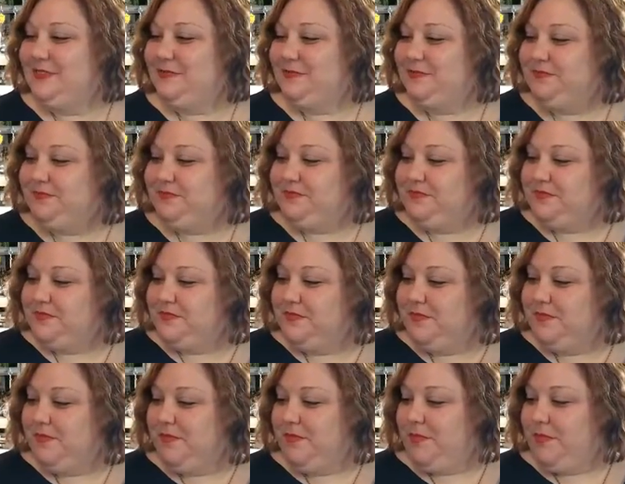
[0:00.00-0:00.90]

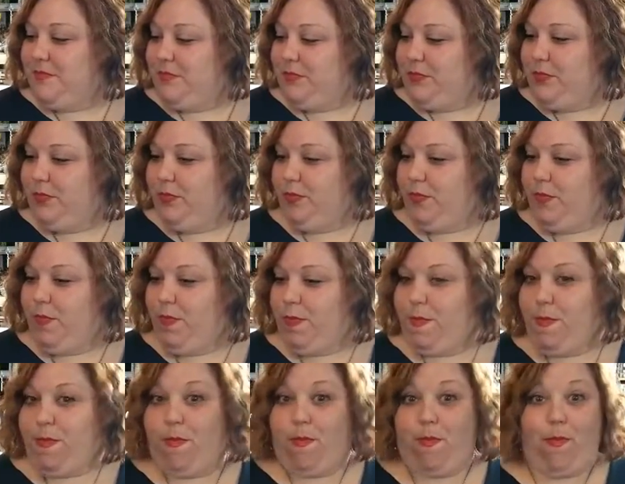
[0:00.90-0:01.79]

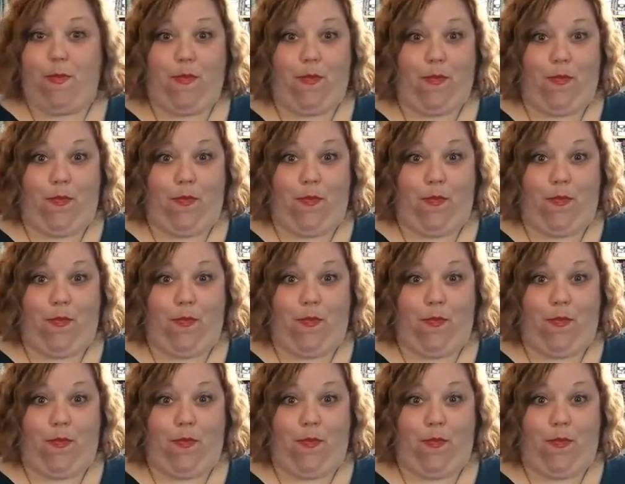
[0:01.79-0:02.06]
(not speaking)